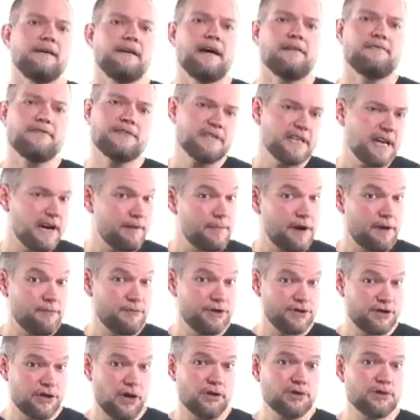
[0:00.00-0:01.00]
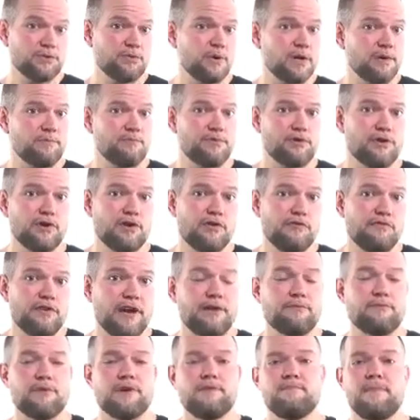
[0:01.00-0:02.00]
Every time my results would improve
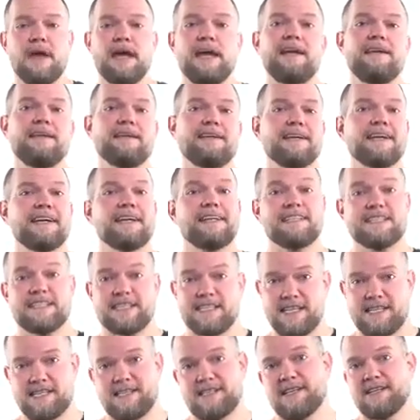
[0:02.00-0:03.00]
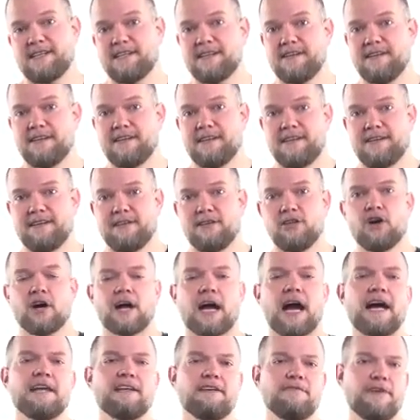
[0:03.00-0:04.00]
and remained consistent. Look,
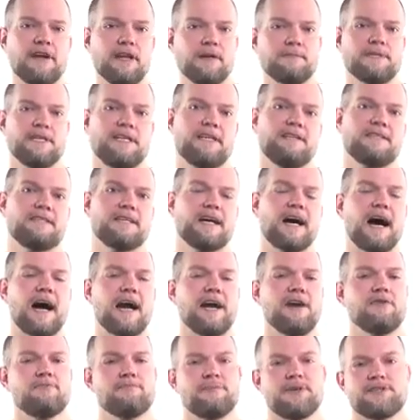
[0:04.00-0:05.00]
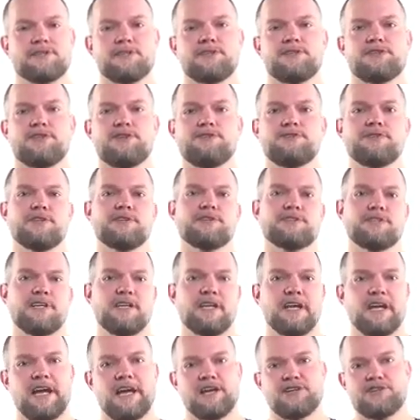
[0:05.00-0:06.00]
I developed an entire business using
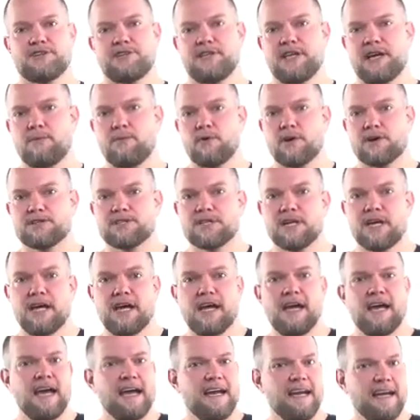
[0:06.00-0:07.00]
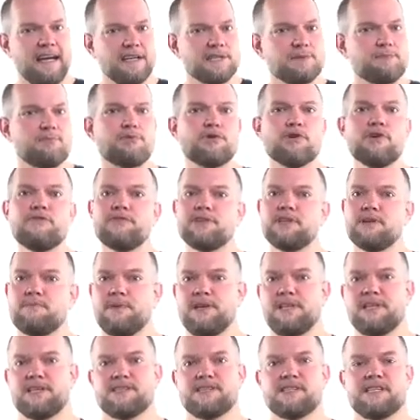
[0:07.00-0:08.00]
syndication networks, and it has proven to
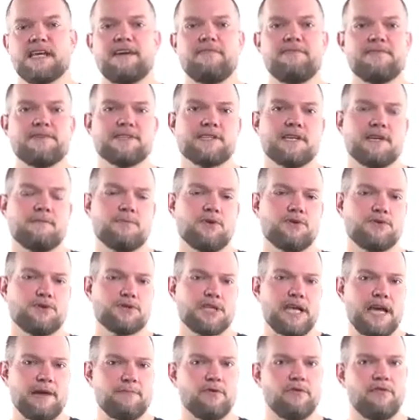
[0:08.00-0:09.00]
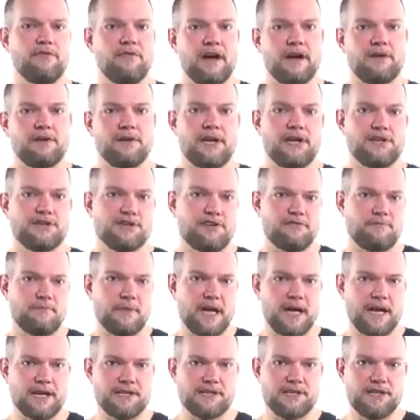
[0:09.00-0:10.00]
be the safest and most stable foundation of
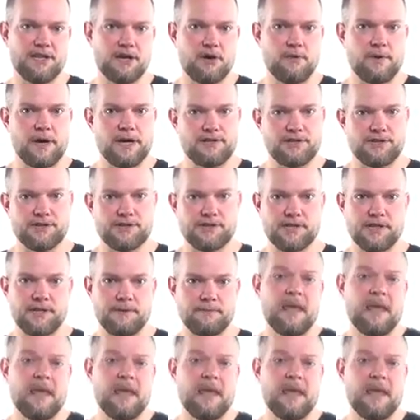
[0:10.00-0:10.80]
my SEO agency.